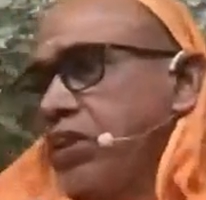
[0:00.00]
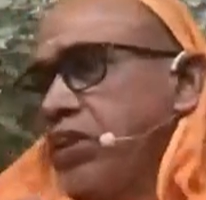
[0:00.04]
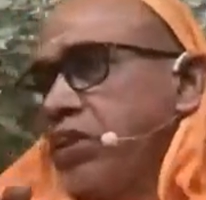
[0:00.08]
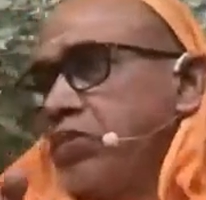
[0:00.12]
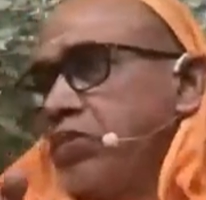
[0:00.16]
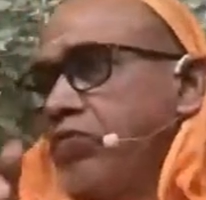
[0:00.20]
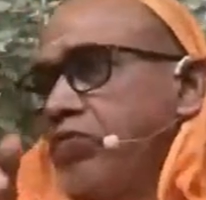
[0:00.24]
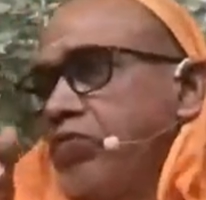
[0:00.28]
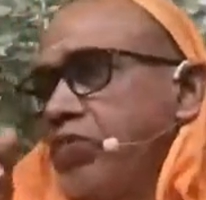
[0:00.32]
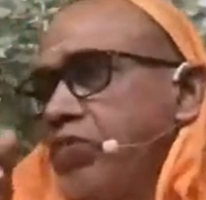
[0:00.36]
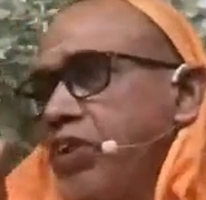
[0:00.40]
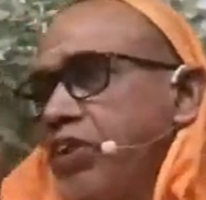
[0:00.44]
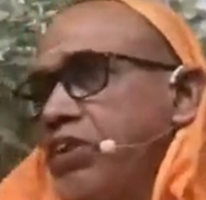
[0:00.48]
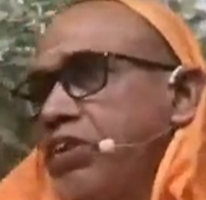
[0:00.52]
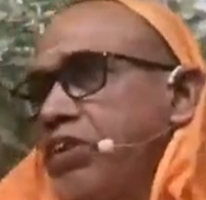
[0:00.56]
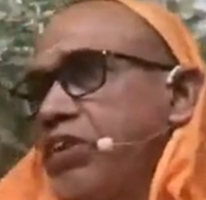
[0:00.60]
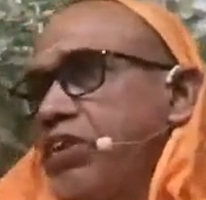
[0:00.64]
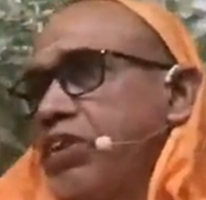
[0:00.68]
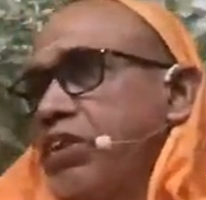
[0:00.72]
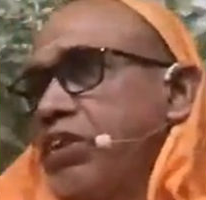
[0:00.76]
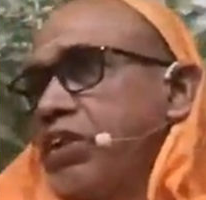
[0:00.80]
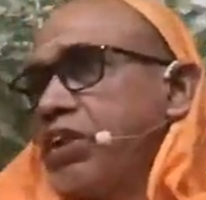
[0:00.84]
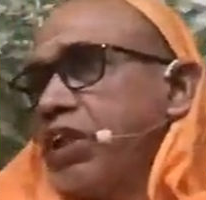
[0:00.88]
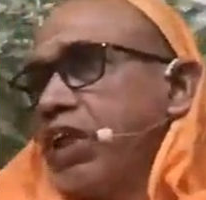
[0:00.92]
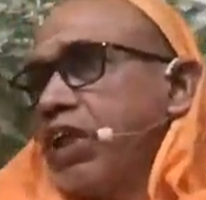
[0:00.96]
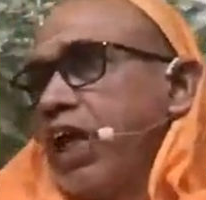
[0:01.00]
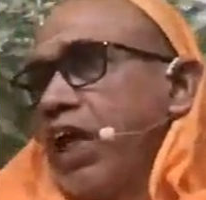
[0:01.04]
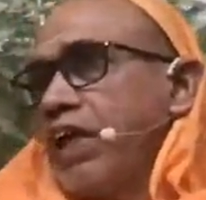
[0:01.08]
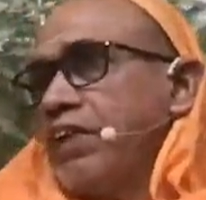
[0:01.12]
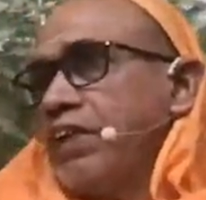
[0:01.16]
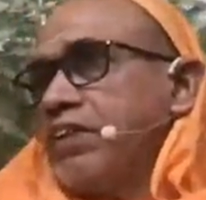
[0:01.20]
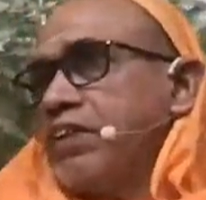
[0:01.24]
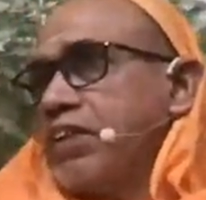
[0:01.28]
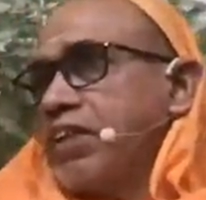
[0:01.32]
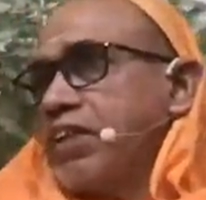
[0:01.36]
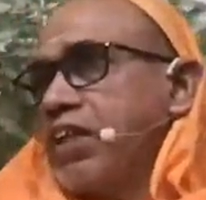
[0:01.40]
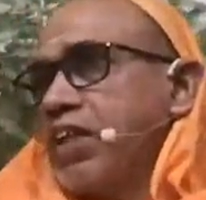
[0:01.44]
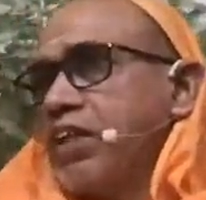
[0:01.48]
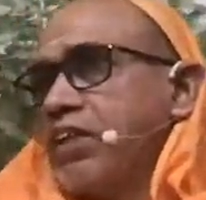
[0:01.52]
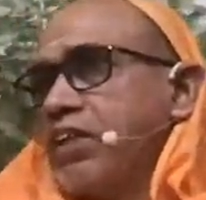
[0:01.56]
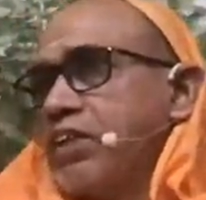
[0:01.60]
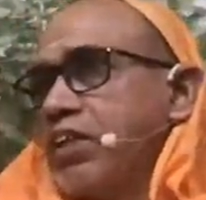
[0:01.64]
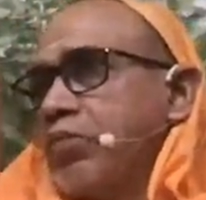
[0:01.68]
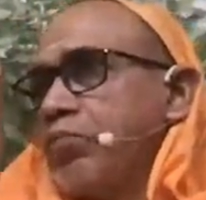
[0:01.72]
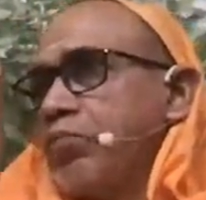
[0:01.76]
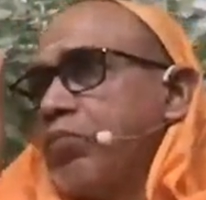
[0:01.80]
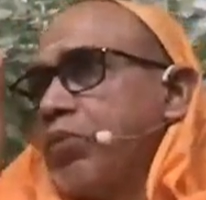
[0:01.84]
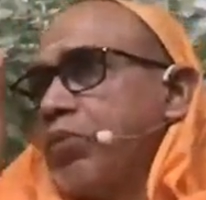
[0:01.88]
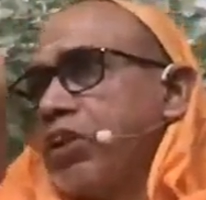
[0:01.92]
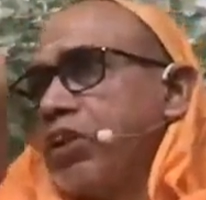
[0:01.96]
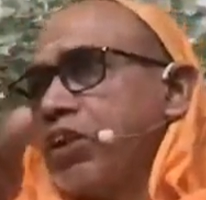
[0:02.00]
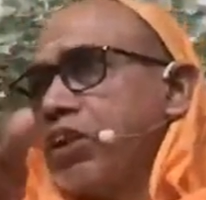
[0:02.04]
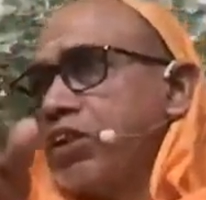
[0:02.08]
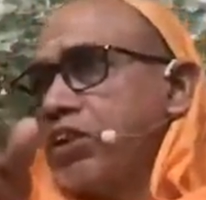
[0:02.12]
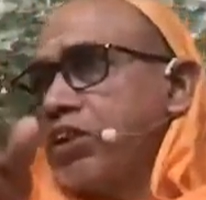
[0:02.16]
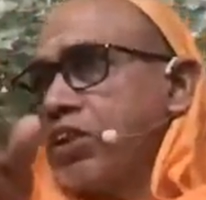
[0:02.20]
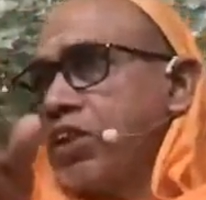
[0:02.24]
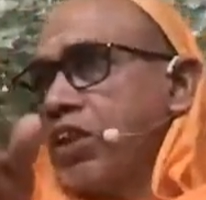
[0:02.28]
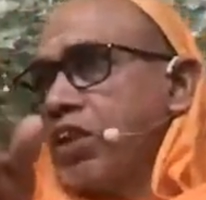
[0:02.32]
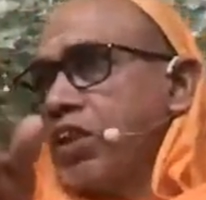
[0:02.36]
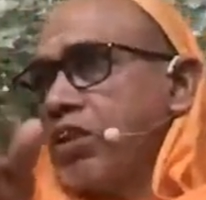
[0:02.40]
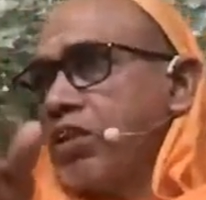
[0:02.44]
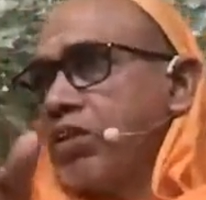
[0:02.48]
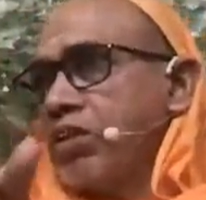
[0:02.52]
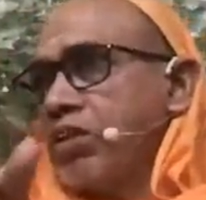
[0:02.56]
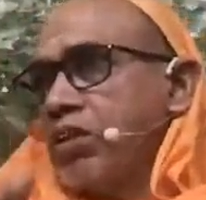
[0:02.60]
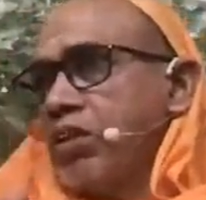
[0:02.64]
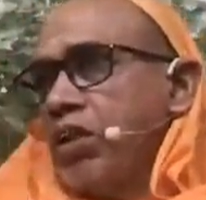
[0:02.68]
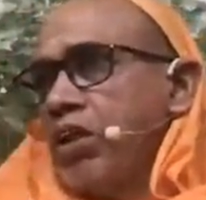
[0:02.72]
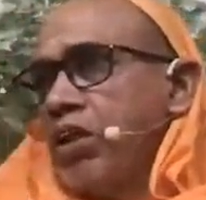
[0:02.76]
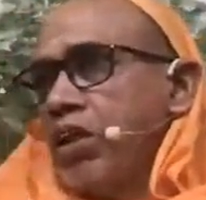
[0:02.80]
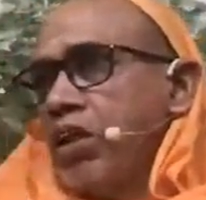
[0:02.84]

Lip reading: it is the first casteless application